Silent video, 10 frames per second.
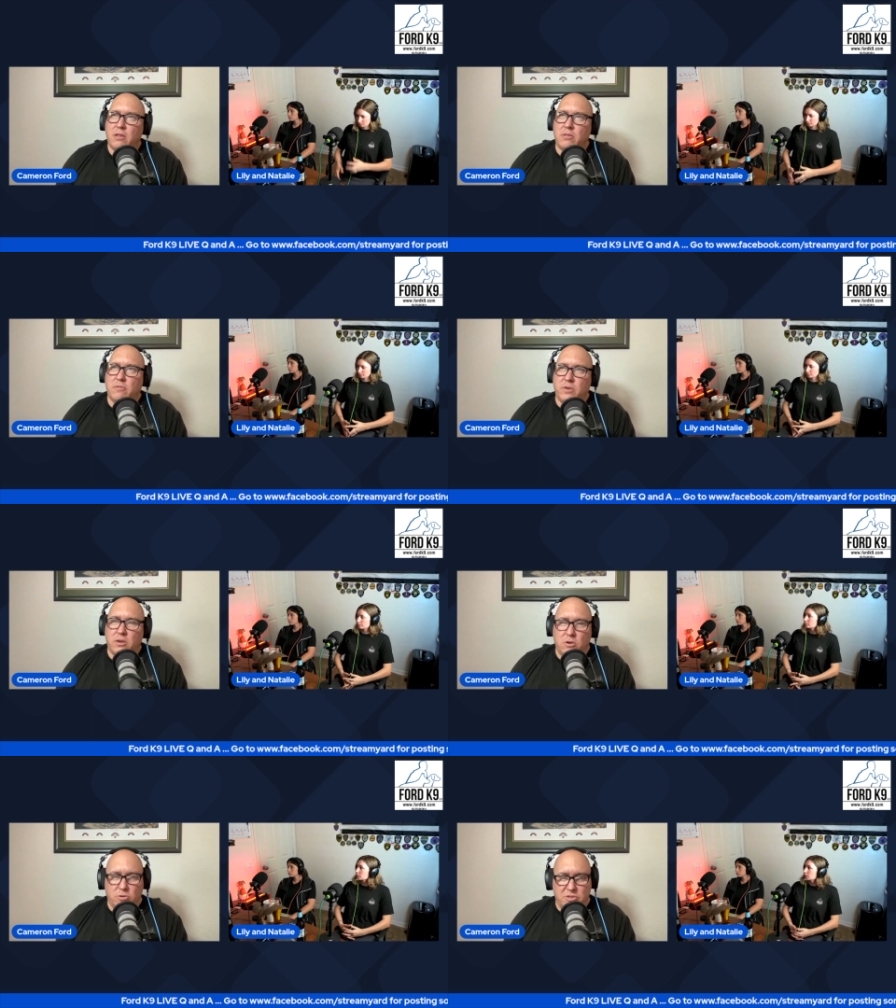The
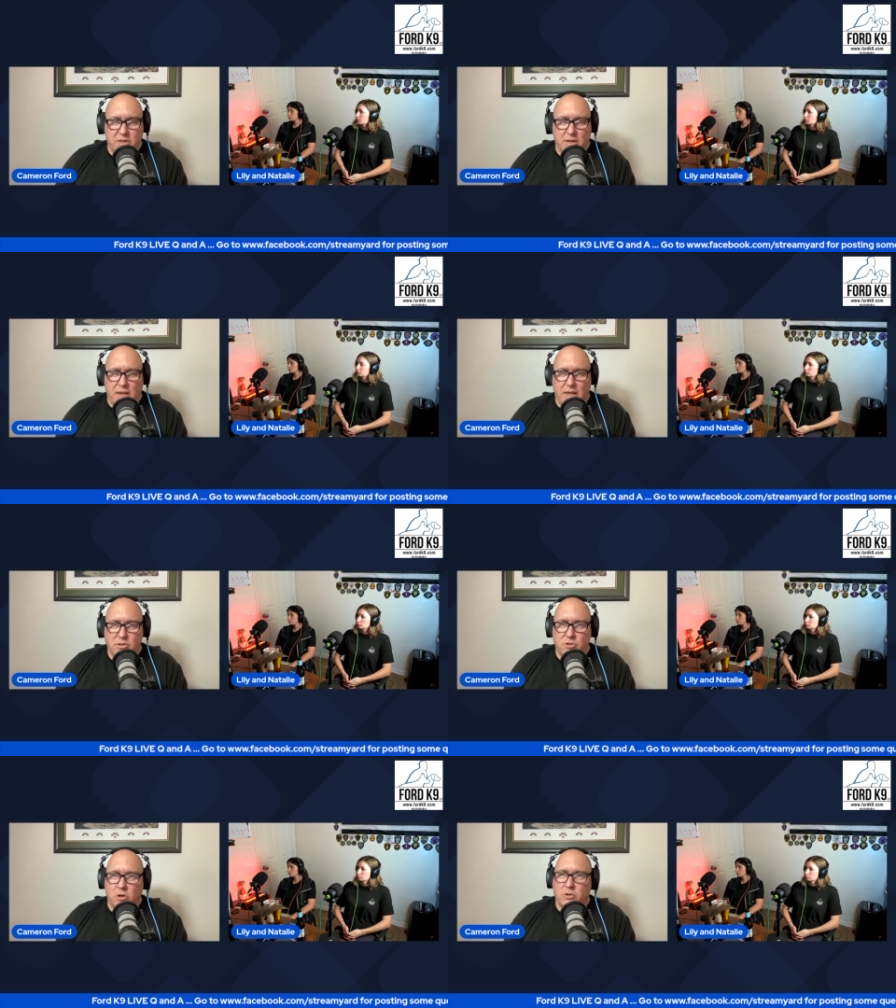vehicle is then hand
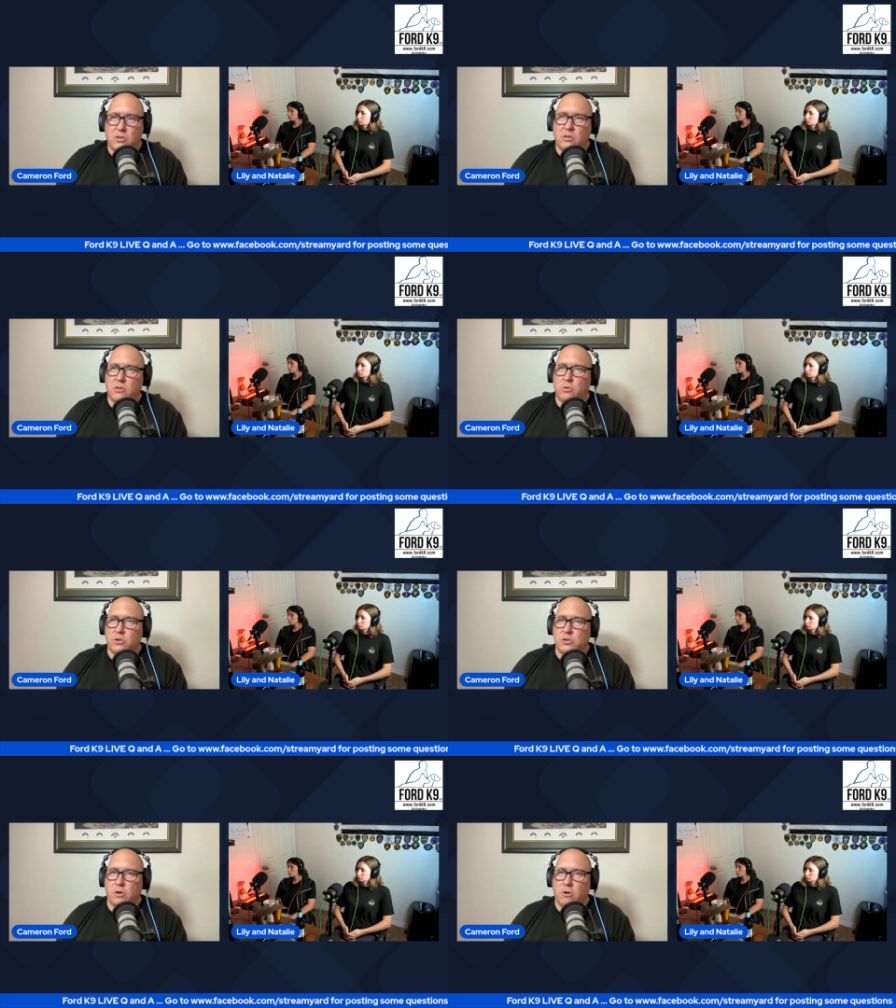searched to
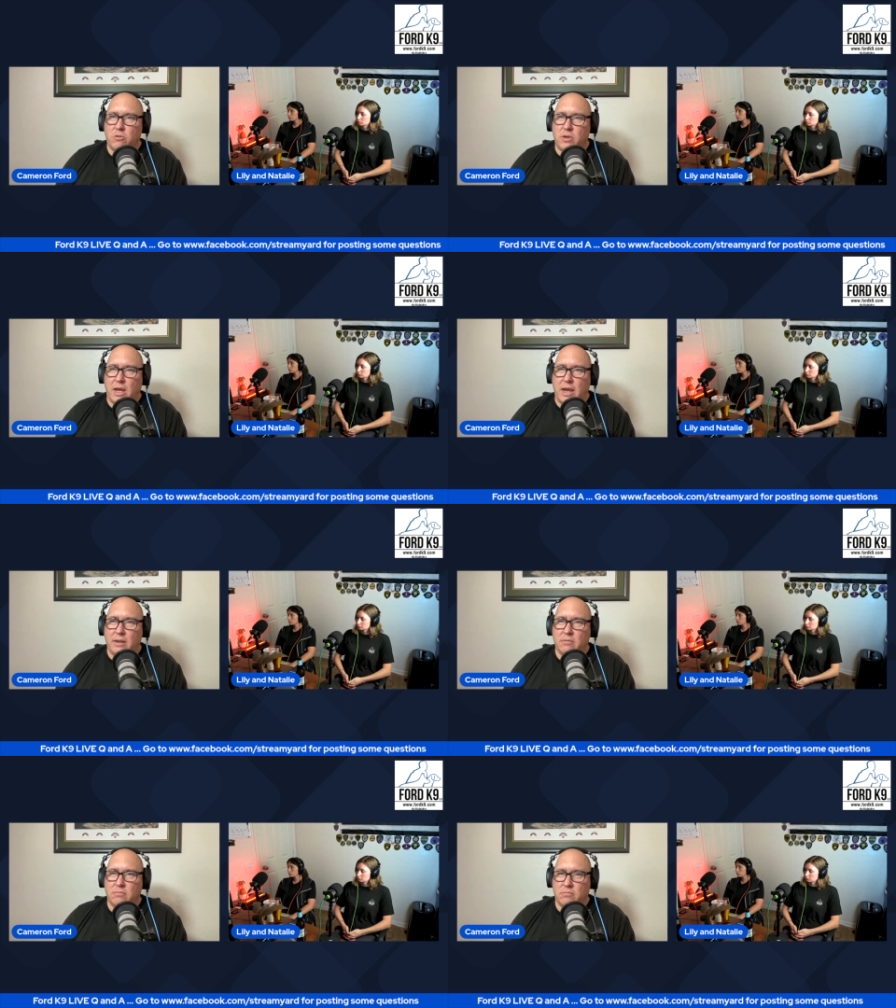ensure that
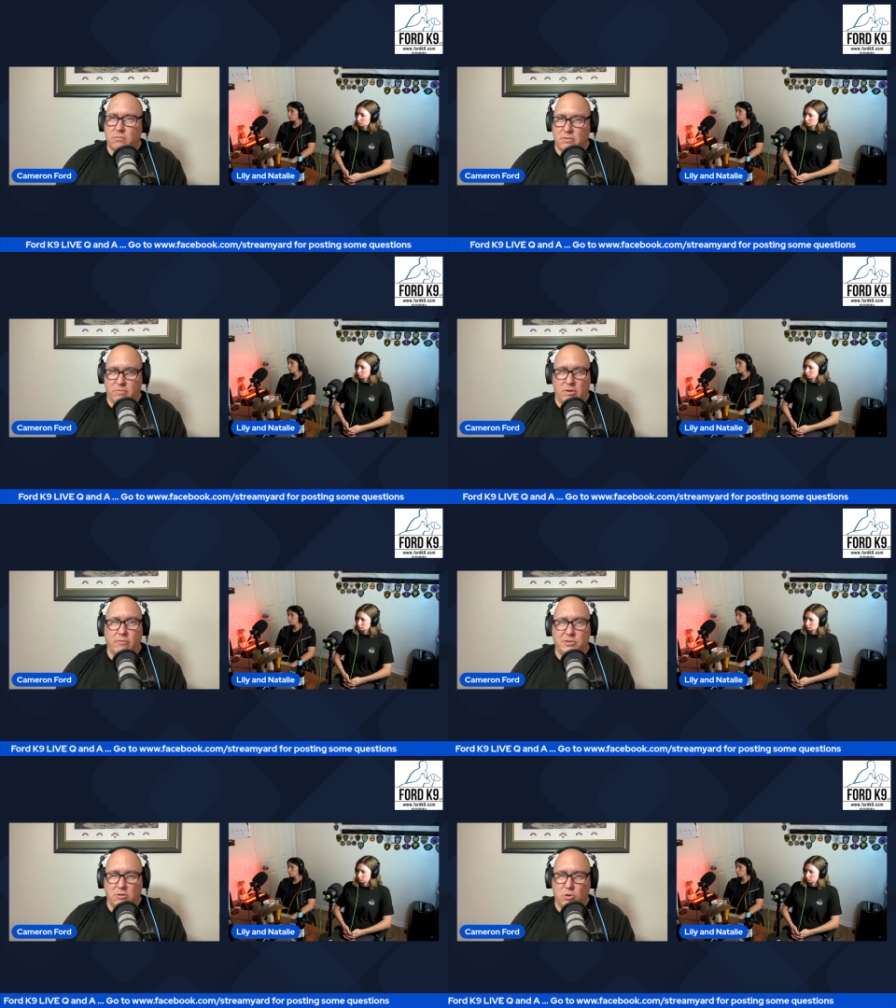you're
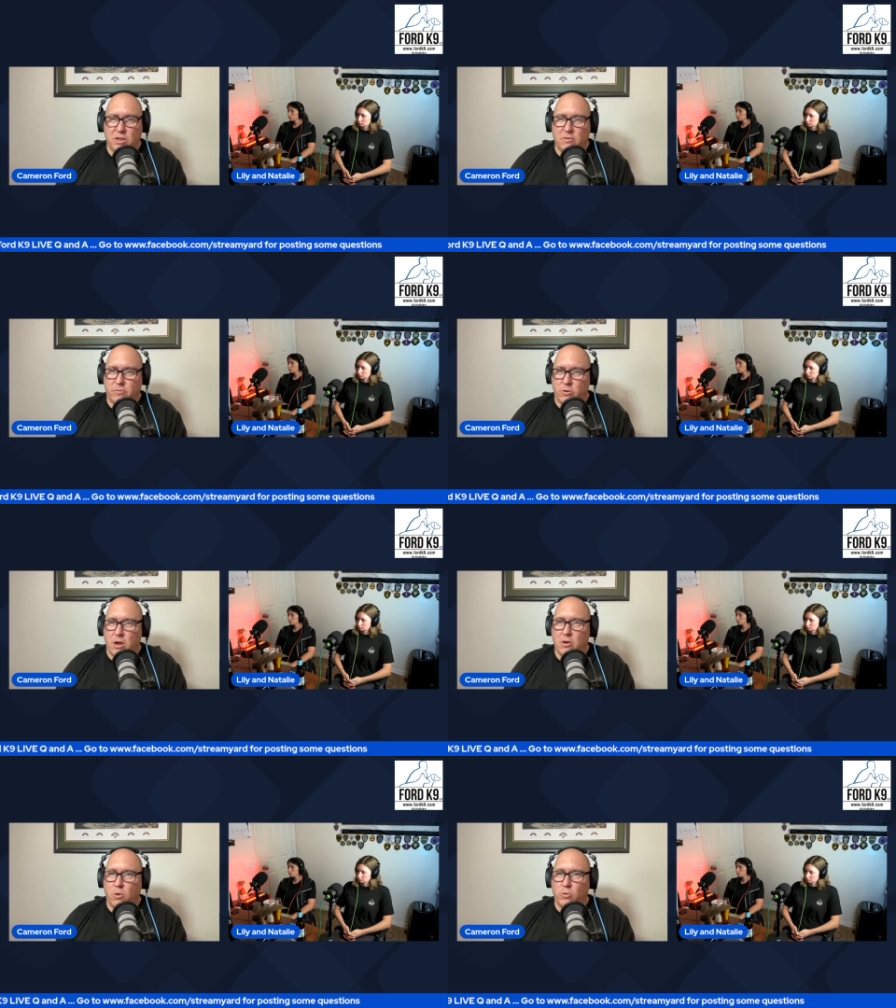obviously looking for
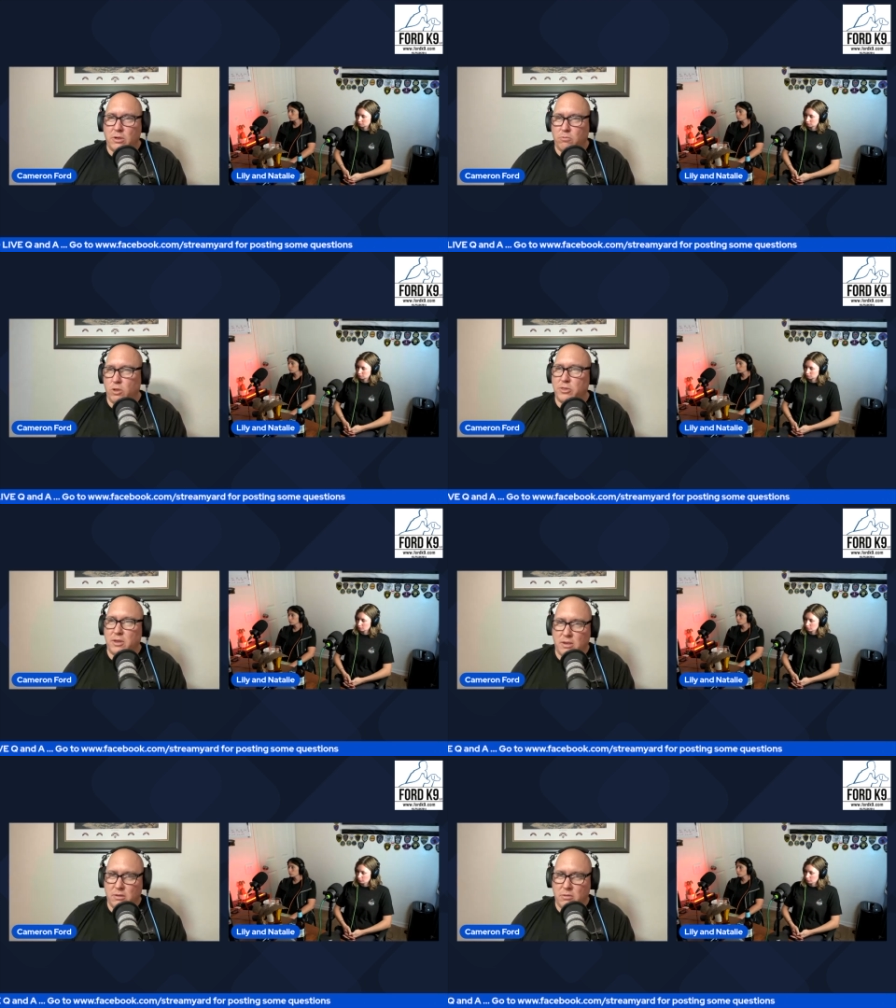not only what
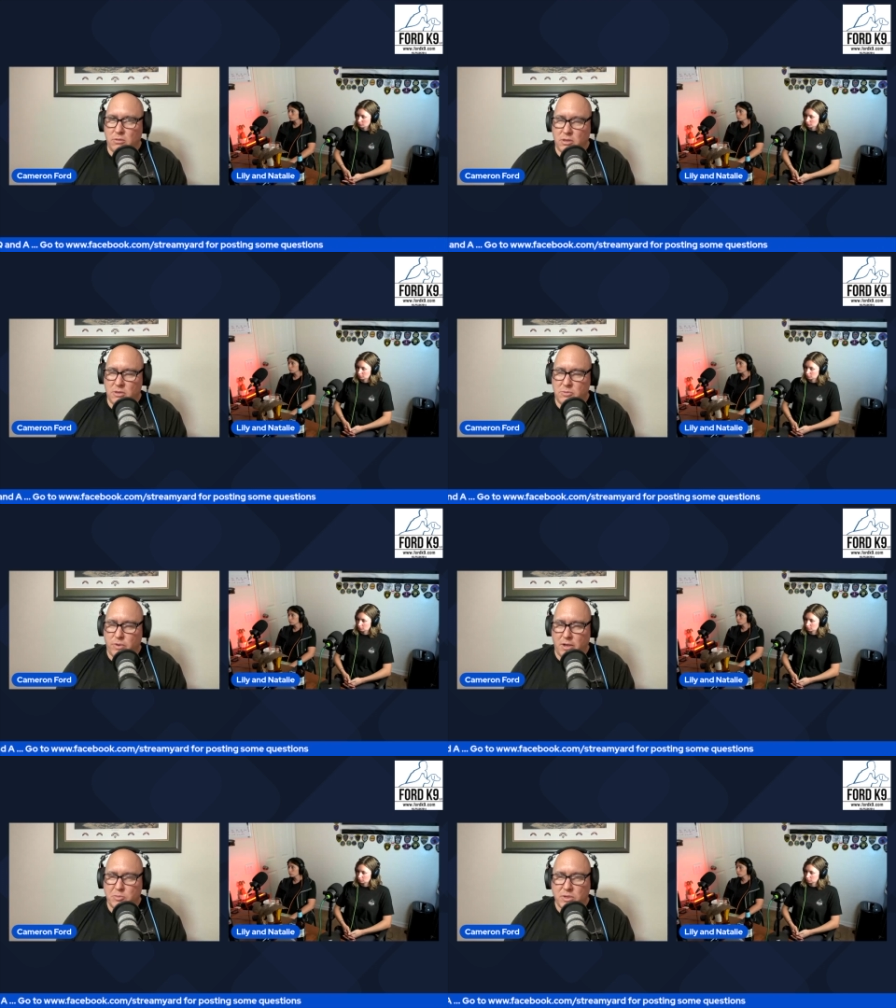is
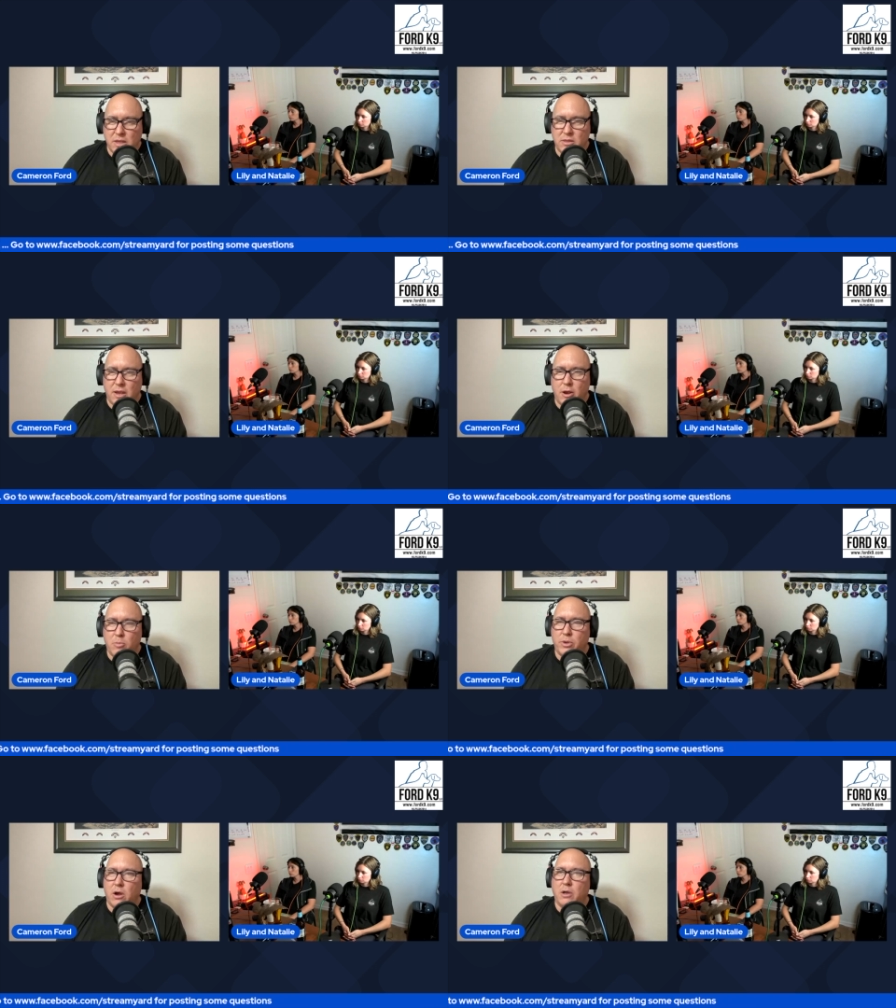possibly in there,
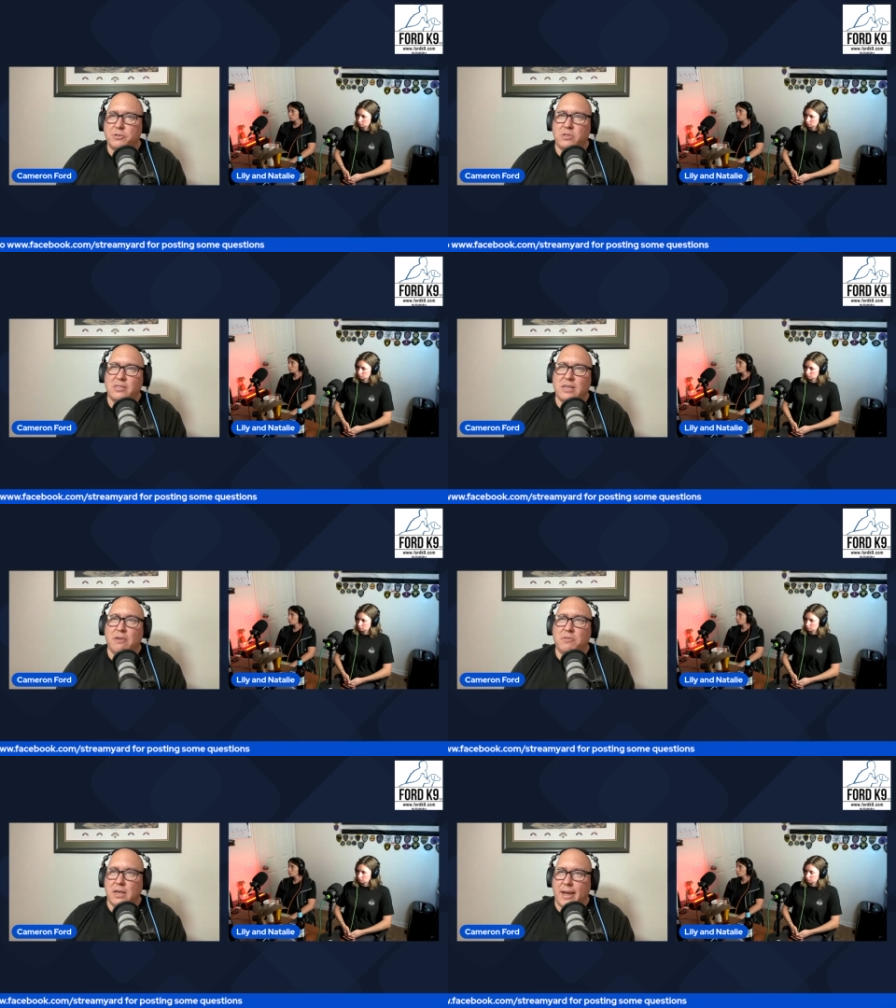but also the
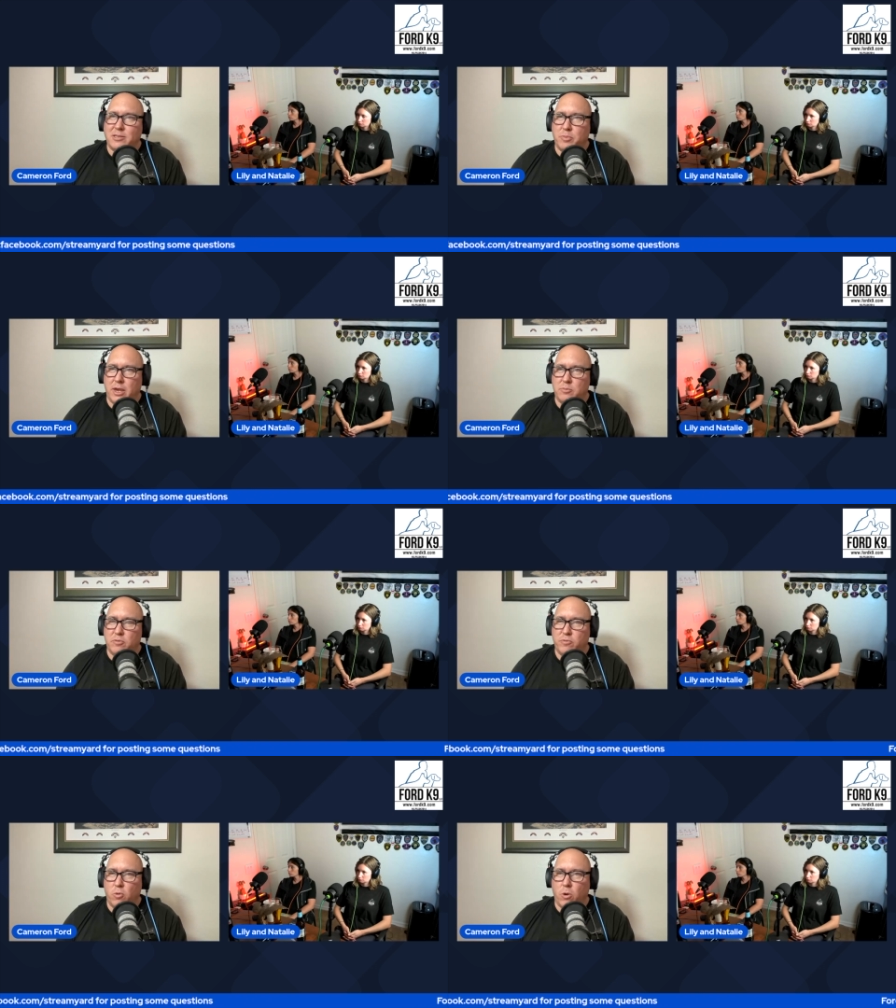safety aspect
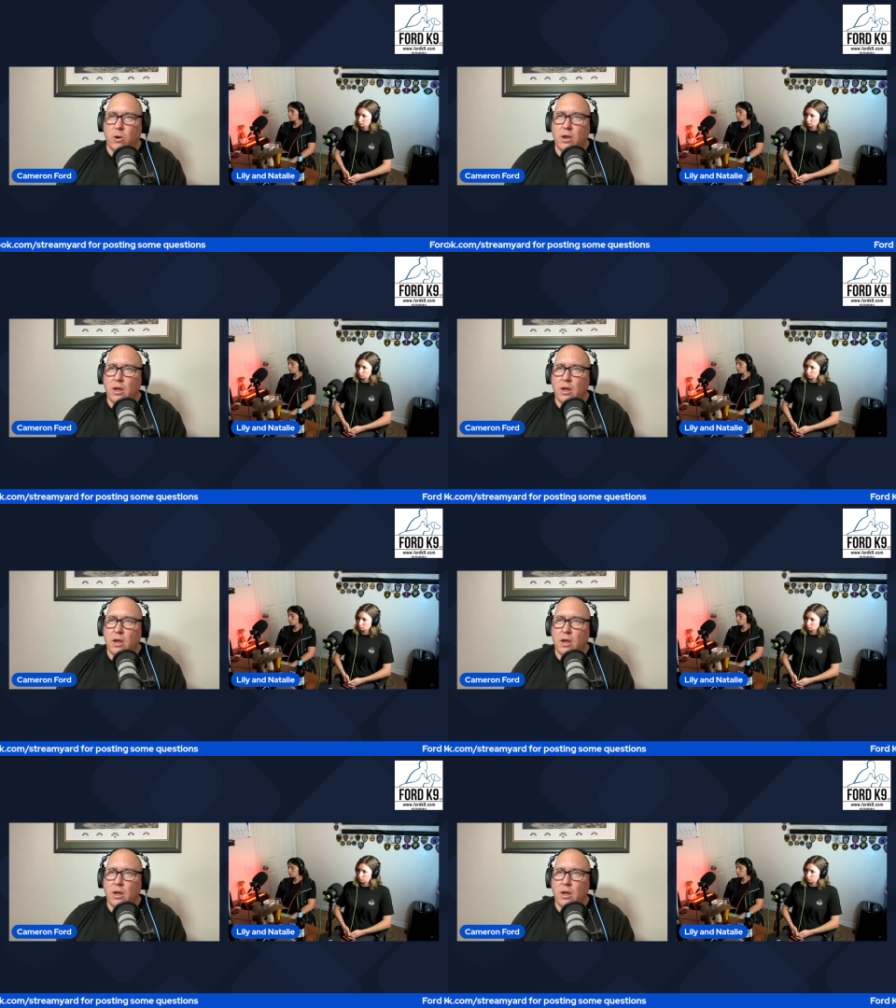before